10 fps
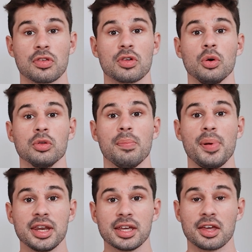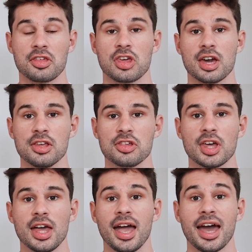is called a betting exchange,
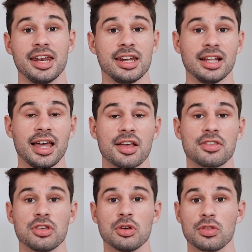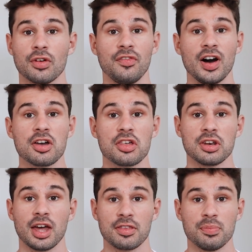and it allows you to
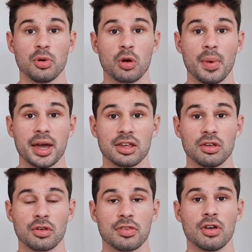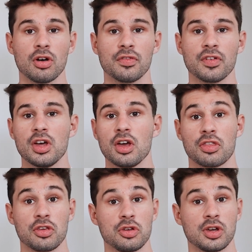function as a bookmaker yourself.
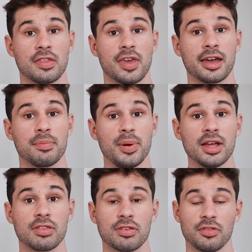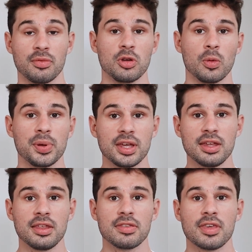So you can take bets from your
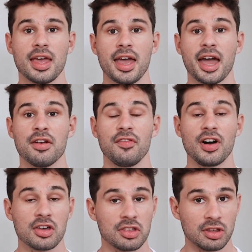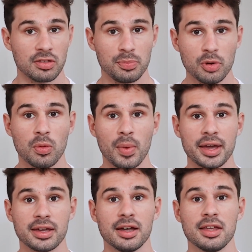peers and function as a
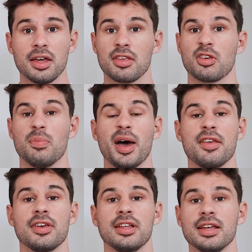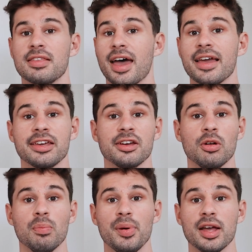bookmaker, so basically taking
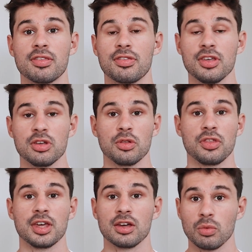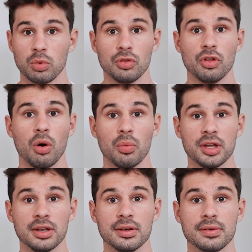on bets that you think will not
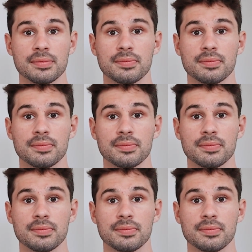win.